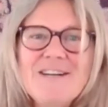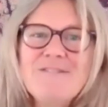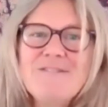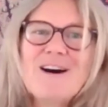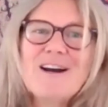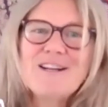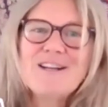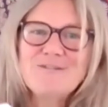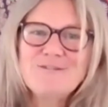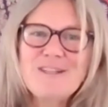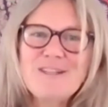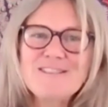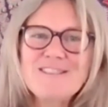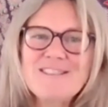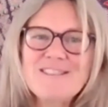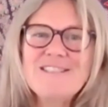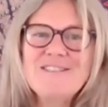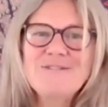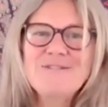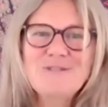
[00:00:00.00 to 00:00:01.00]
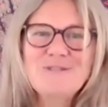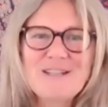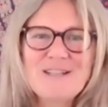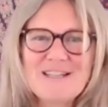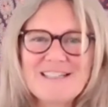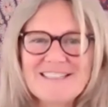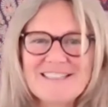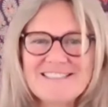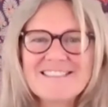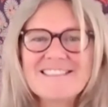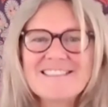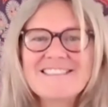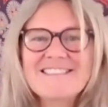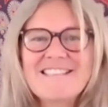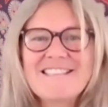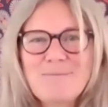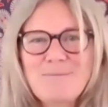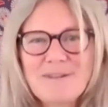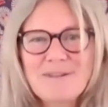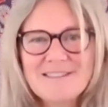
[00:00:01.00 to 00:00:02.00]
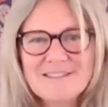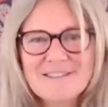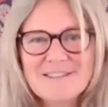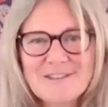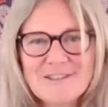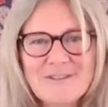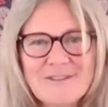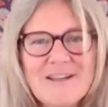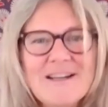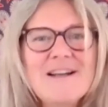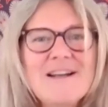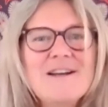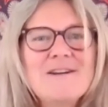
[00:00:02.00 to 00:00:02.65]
but I am ready and willing to step into